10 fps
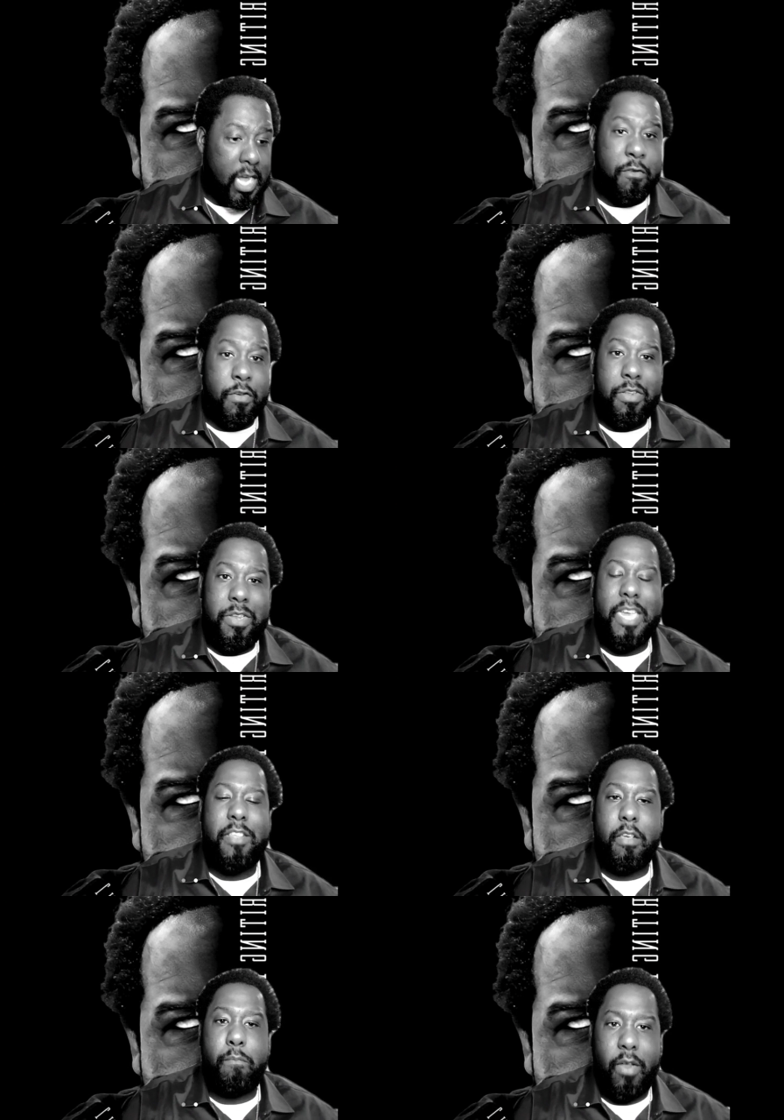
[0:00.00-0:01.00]
and you're
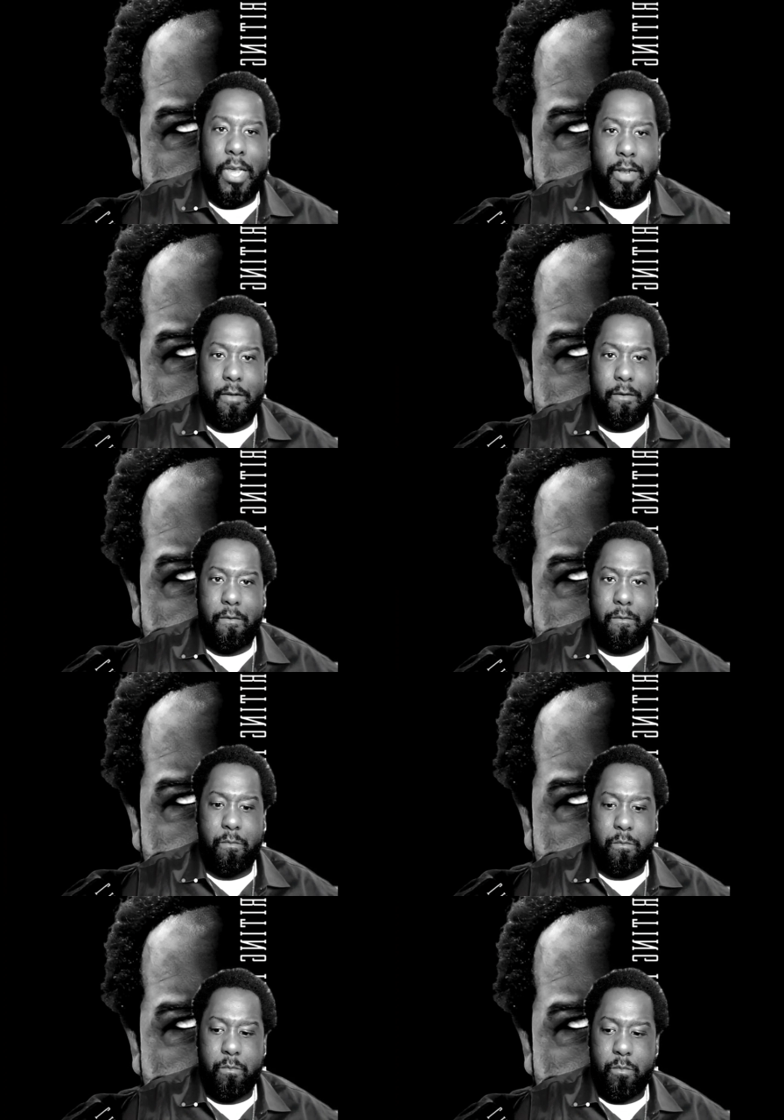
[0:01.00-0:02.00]
disciplined
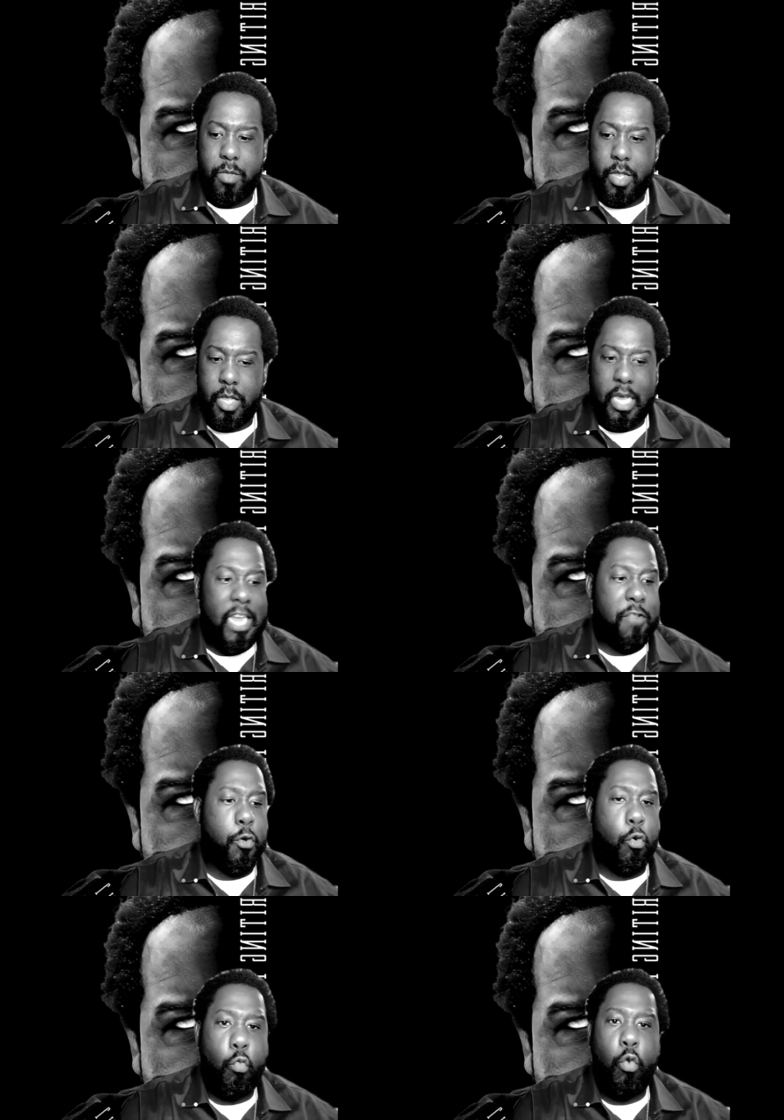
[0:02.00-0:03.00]
and
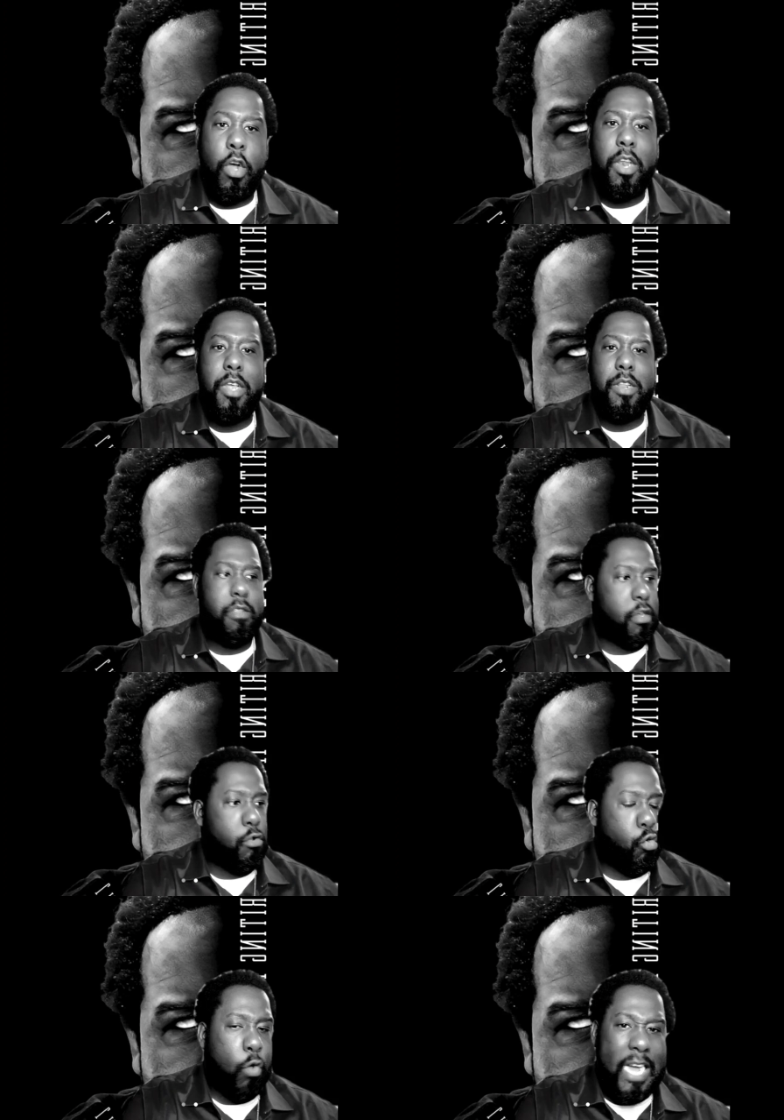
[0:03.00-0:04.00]
you're willing
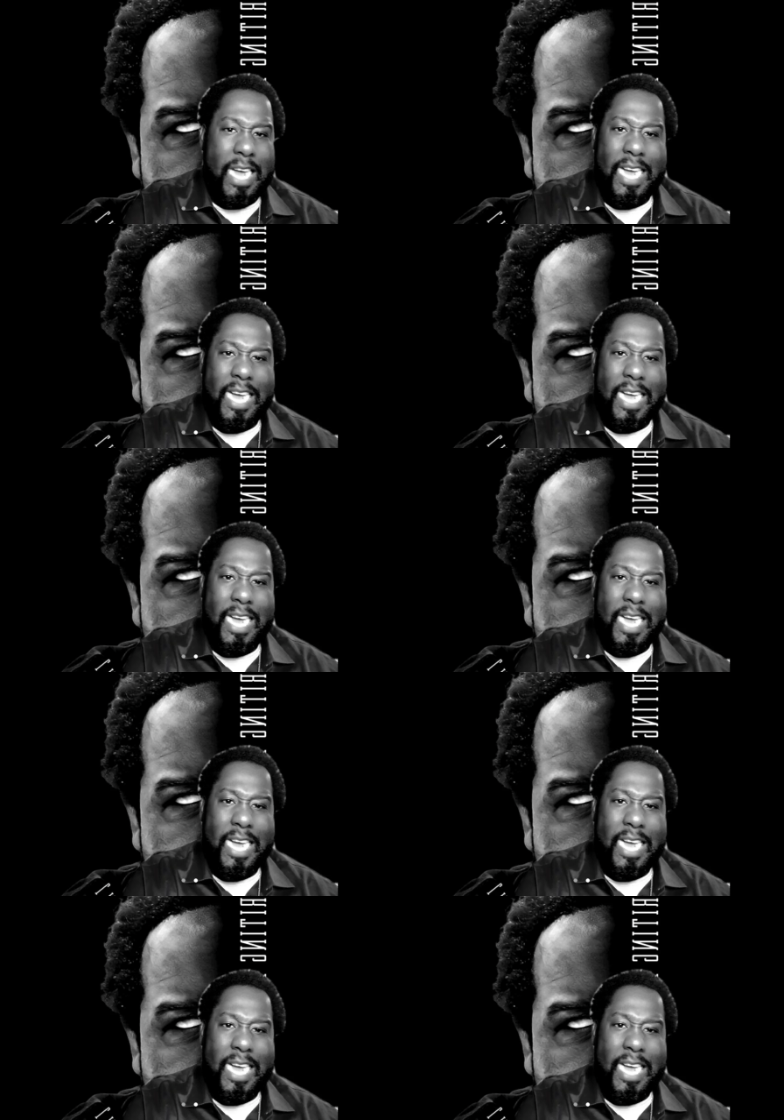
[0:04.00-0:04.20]
to do